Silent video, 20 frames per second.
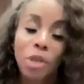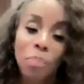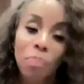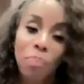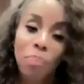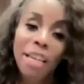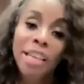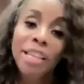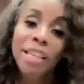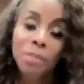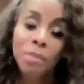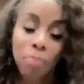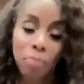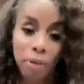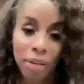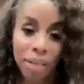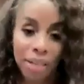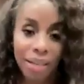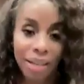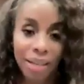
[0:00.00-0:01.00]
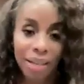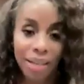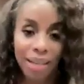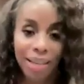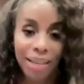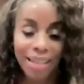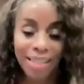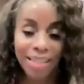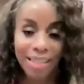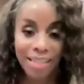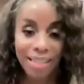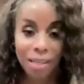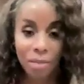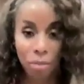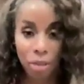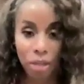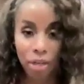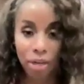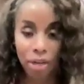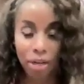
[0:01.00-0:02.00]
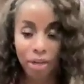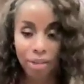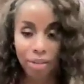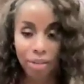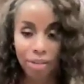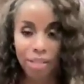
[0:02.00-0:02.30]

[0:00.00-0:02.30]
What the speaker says: So Bee's breathing is similar.